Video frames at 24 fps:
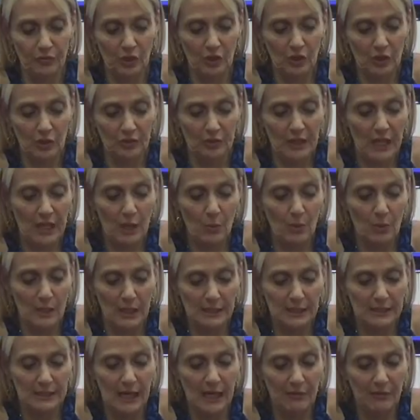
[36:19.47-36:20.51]
Virgo now. We'll
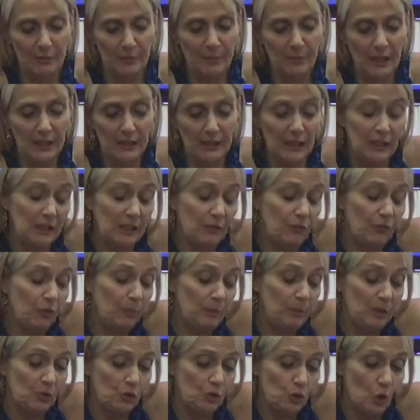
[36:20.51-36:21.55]
get to everybody. And if you
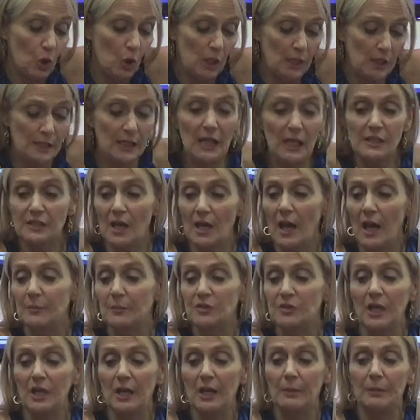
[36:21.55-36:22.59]
missed yours, I'll
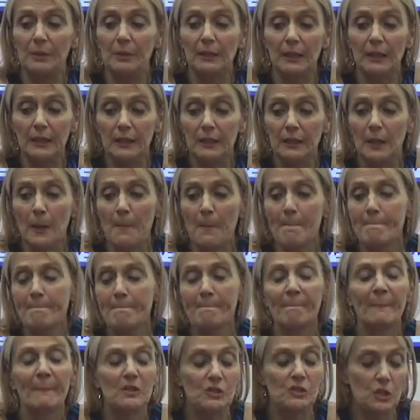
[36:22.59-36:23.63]
timestamp it later
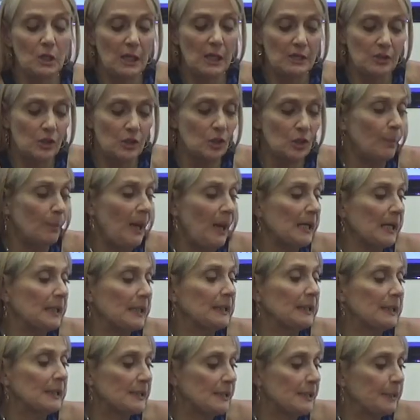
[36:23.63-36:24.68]
so you guys can go back
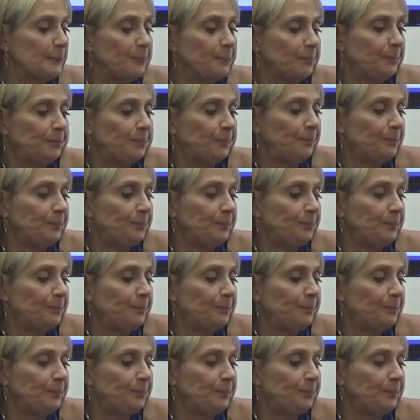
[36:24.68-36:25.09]
and listen.